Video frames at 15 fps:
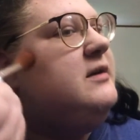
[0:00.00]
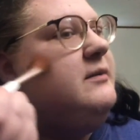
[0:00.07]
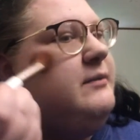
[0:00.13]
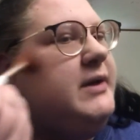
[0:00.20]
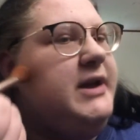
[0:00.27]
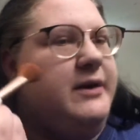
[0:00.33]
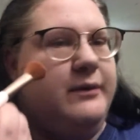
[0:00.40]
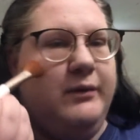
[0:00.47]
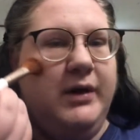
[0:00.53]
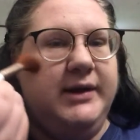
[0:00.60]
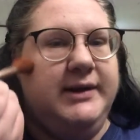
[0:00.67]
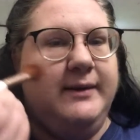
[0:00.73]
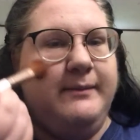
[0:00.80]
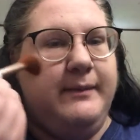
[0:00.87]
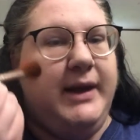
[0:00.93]
But you
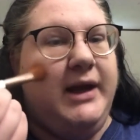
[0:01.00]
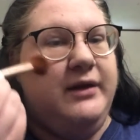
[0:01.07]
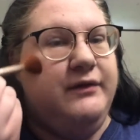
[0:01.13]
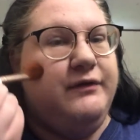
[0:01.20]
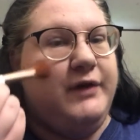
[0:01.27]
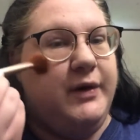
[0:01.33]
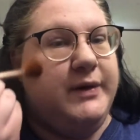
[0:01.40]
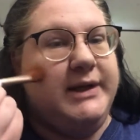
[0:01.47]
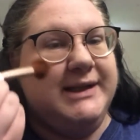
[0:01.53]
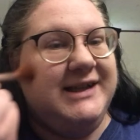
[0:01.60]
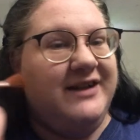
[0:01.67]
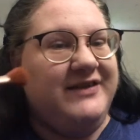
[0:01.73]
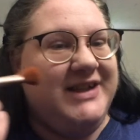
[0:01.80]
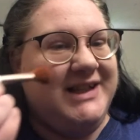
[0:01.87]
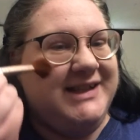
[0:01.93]
want the main focus
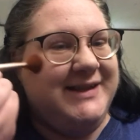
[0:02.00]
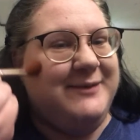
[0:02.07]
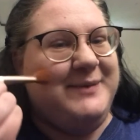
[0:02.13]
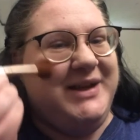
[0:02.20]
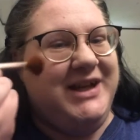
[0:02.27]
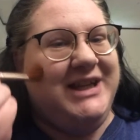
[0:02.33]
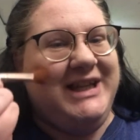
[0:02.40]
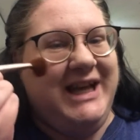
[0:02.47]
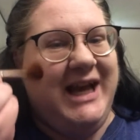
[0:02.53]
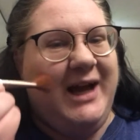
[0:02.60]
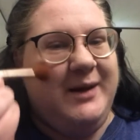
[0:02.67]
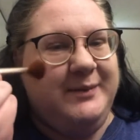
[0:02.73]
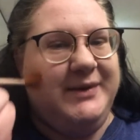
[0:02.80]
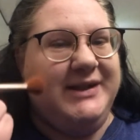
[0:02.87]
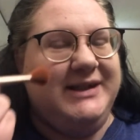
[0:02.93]
of it to be on the
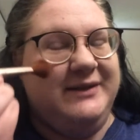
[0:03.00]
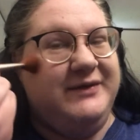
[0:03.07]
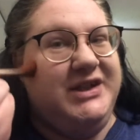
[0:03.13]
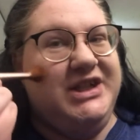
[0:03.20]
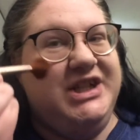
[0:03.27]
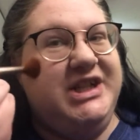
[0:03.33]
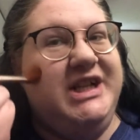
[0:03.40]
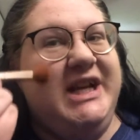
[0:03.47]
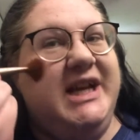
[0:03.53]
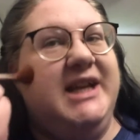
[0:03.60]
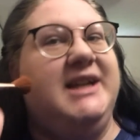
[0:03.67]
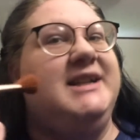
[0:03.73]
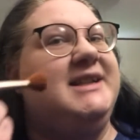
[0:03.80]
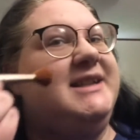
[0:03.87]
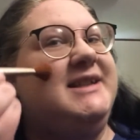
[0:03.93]
apples of your
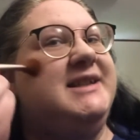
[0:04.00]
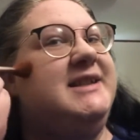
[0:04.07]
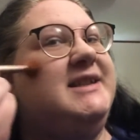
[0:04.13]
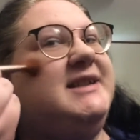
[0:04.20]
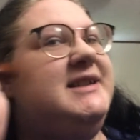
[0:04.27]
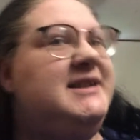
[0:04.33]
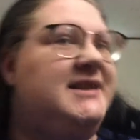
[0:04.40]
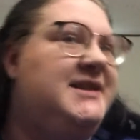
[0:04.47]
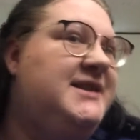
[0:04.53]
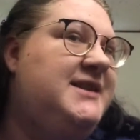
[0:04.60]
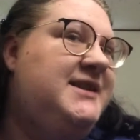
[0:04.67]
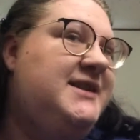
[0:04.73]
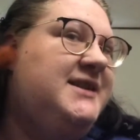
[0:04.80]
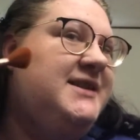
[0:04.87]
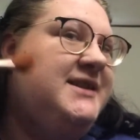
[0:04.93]
cheeks.
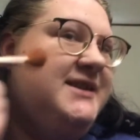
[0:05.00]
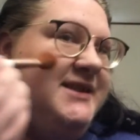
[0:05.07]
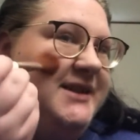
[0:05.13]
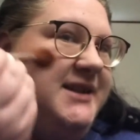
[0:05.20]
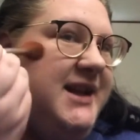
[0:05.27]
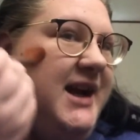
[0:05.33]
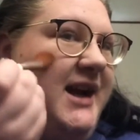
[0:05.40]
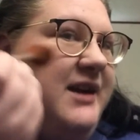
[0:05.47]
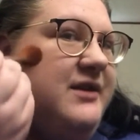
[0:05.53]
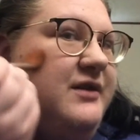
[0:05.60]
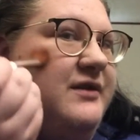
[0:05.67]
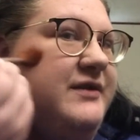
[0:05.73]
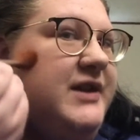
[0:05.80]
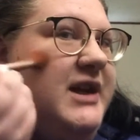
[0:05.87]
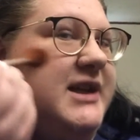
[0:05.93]
I don't
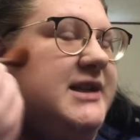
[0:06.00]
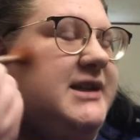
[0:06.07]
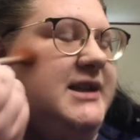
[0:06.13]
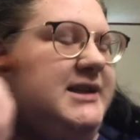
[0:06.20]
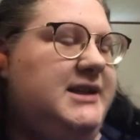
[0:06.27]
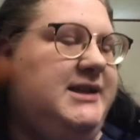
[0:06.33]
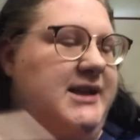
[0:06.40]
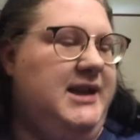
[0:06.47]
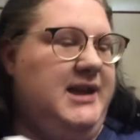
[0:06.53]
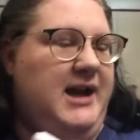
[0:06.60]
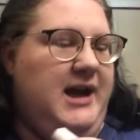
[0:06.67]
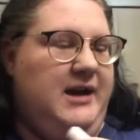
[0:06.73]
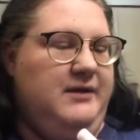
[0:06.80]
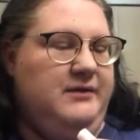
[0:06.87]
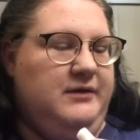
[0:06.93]
know if you guys can see that.
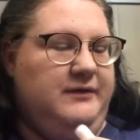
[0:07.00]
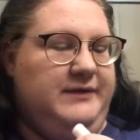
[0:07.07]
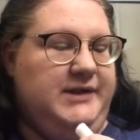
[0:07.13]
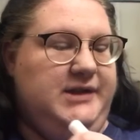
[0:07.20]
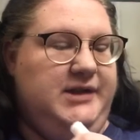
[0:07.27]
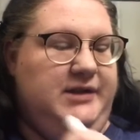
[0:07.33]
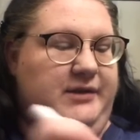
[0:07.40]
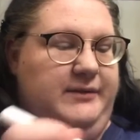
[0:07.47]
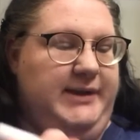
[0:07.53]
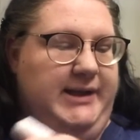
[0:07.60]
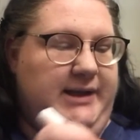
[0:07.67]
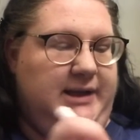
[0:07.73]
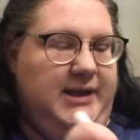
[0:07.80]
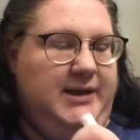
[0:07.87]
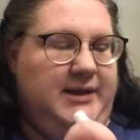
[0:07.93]
I don't know if it's doing
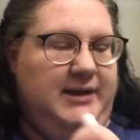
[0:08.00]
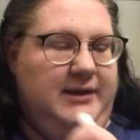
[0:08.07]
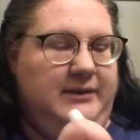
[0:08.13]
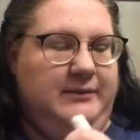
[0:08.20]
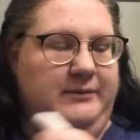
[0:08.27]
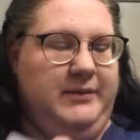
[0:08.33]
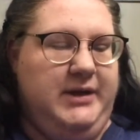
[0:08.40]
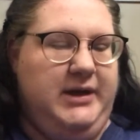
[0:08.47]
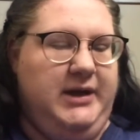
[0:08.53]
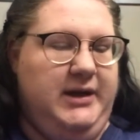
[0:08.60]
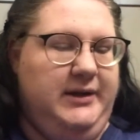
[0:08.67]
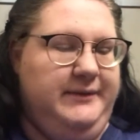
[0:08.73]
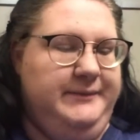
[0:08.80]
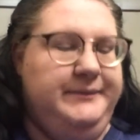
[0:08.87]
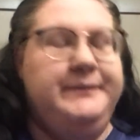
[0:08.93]
anything, but...